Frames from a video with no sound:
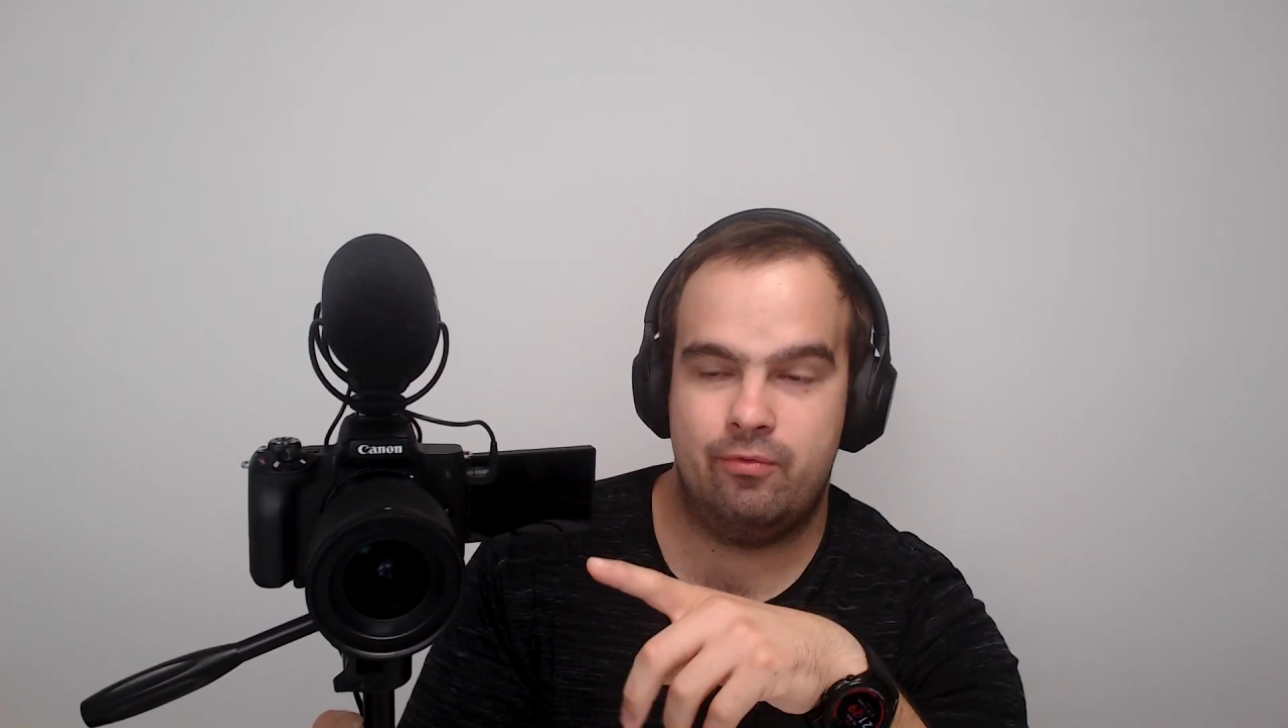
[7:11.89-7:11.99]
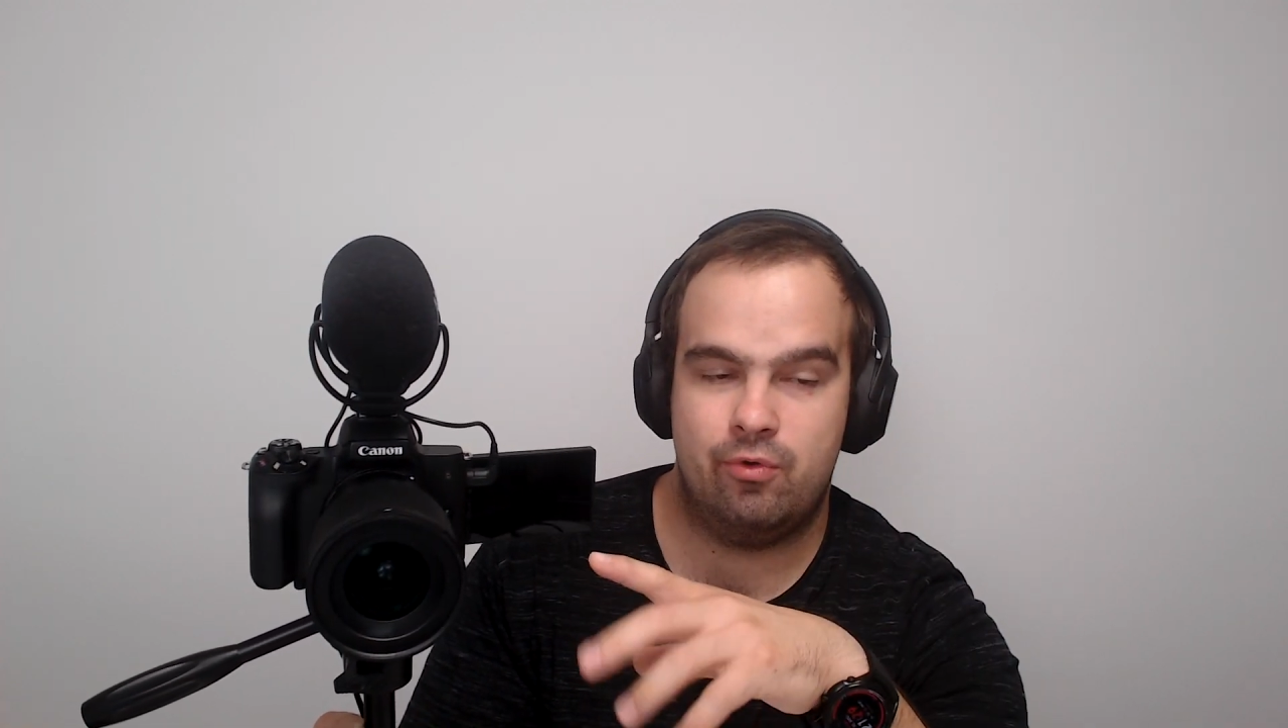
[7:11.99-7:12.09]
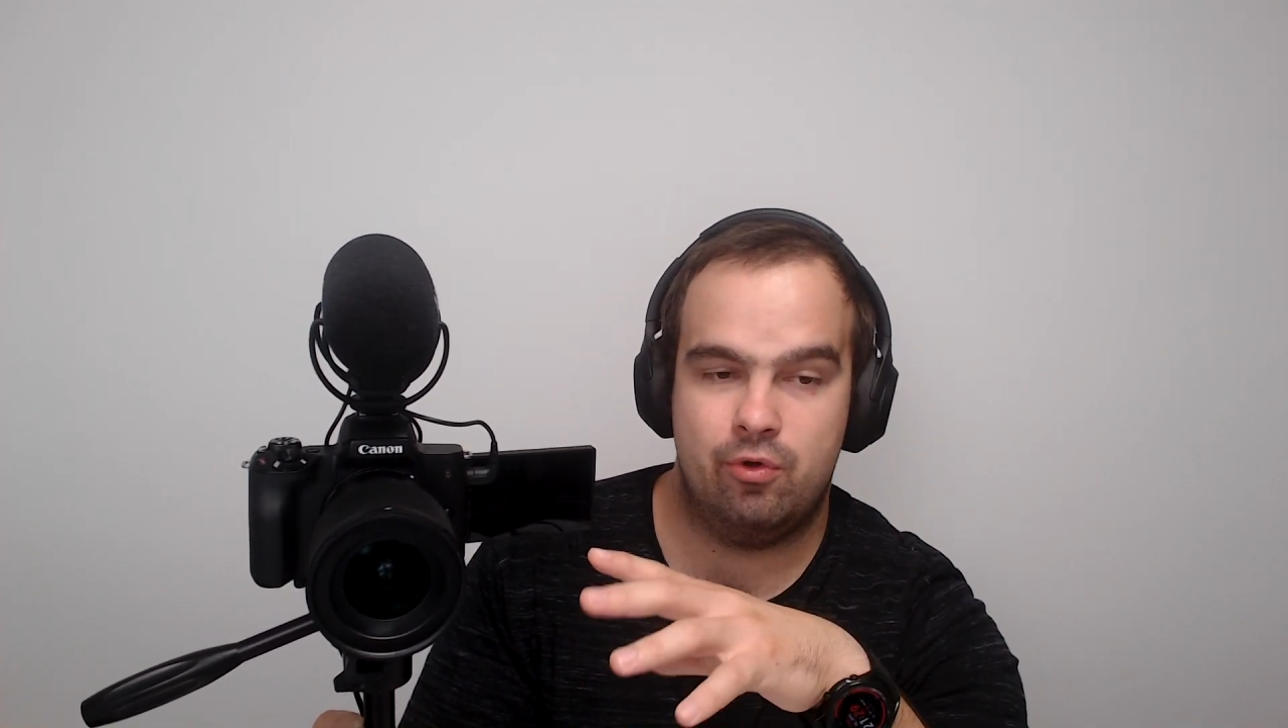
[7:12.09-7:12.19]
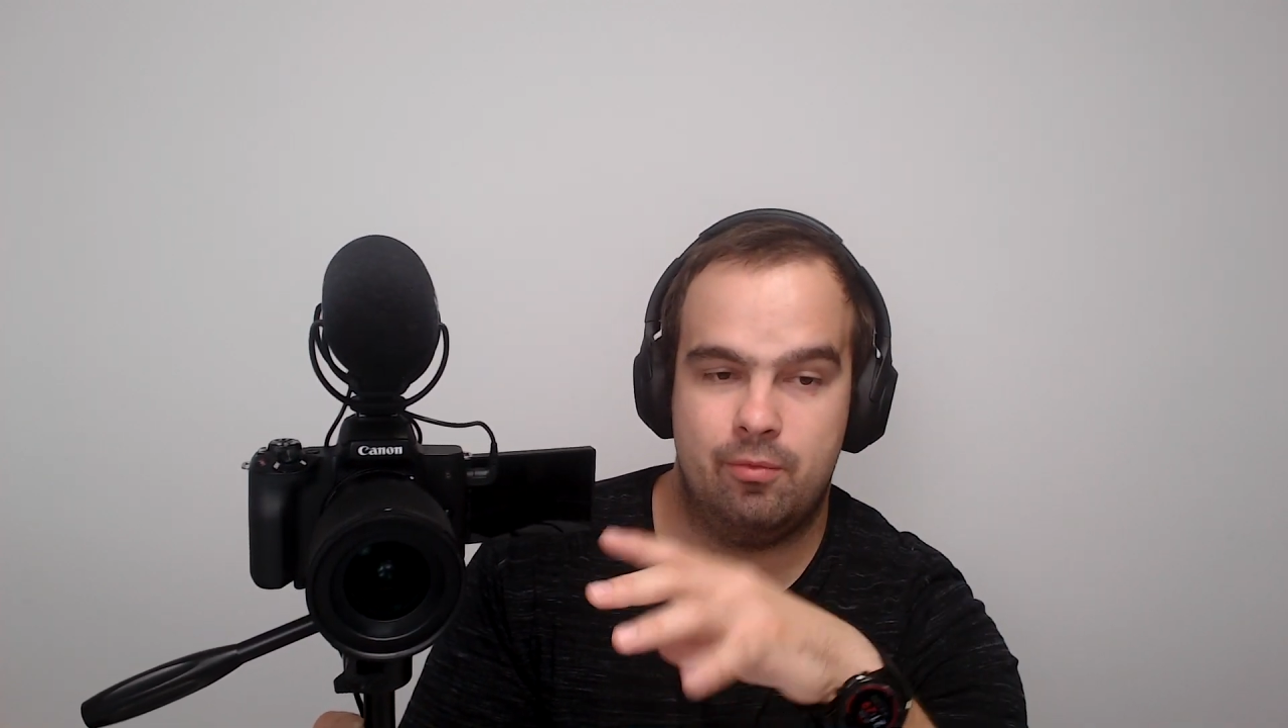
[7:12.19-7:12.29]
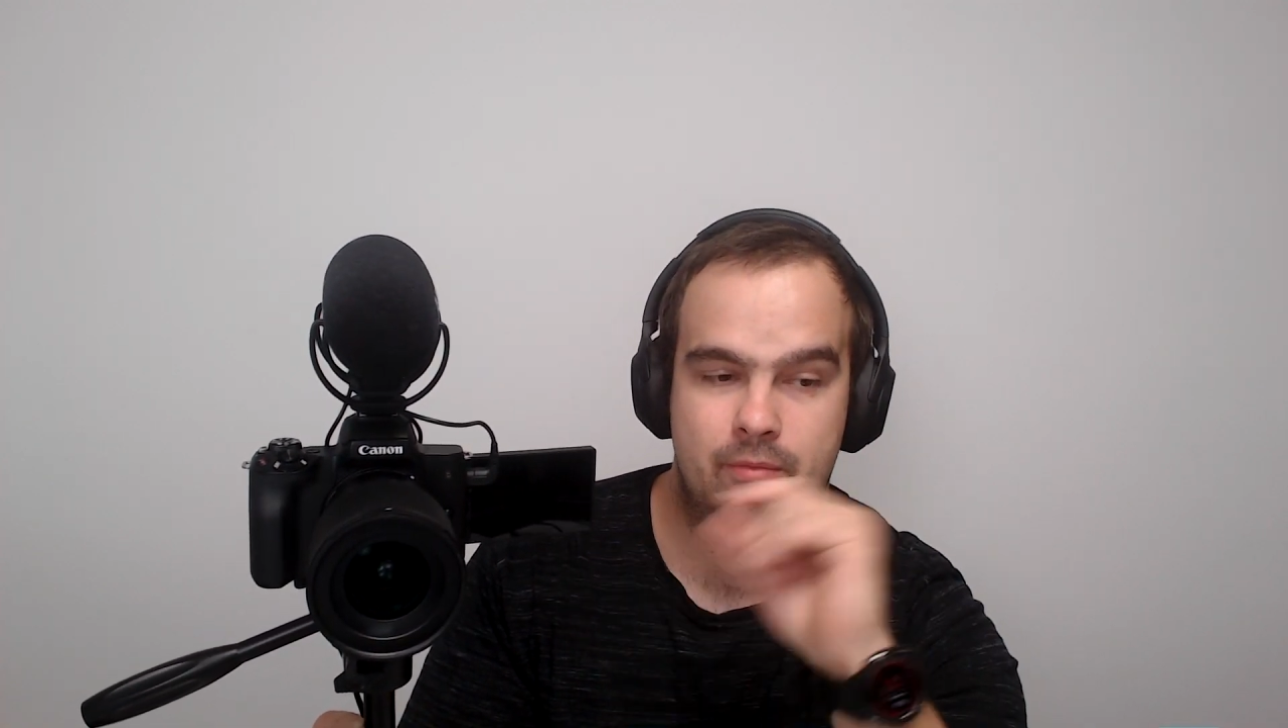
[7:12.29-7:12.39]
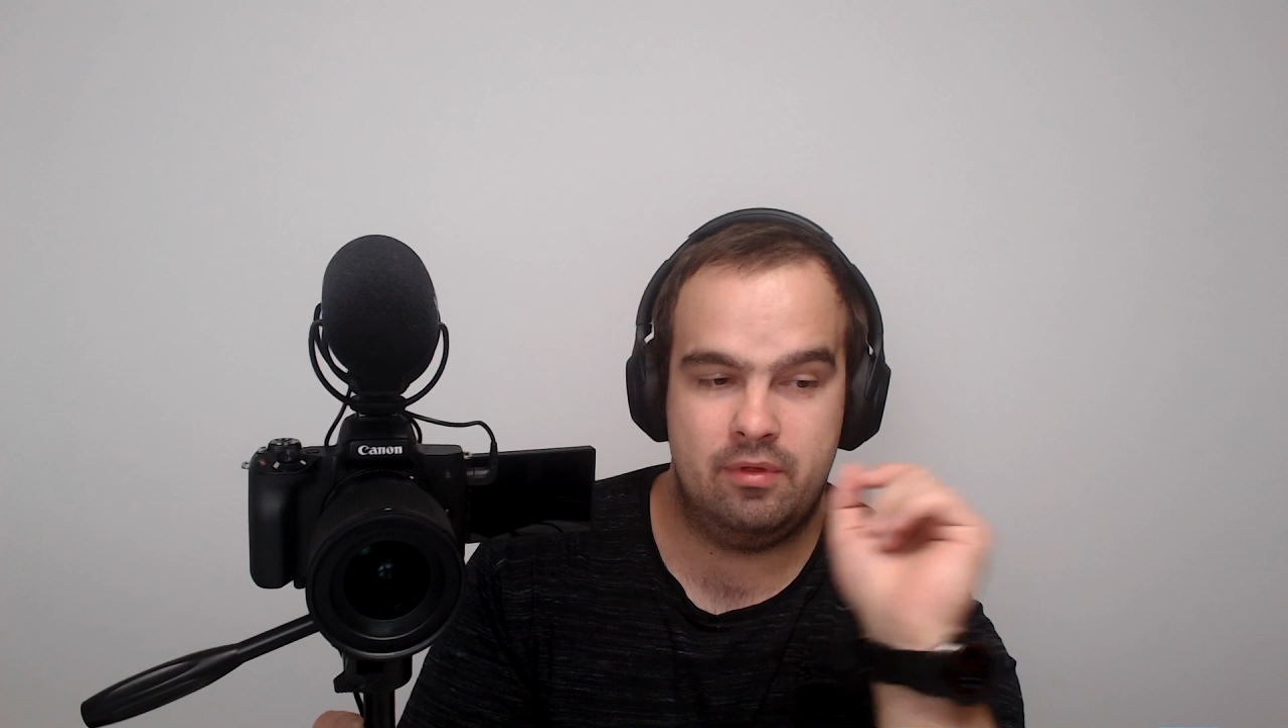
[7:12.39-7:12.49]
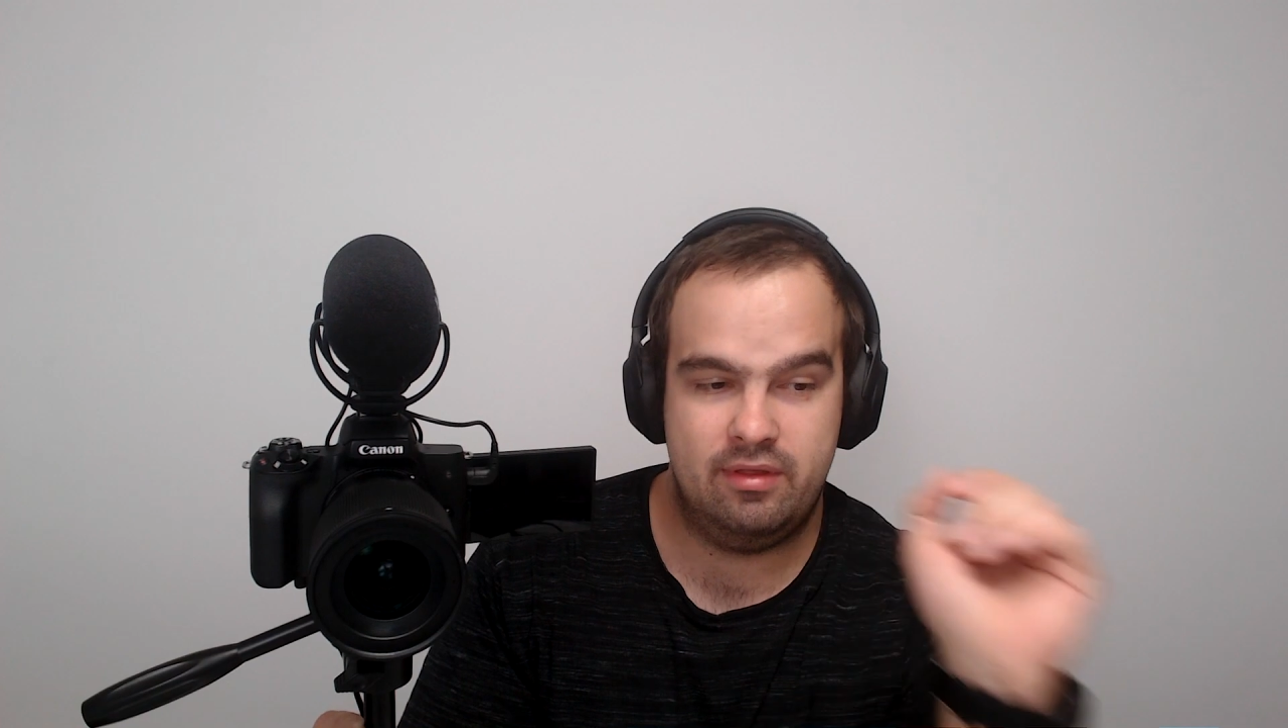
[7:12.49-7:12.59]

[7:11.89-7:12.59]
from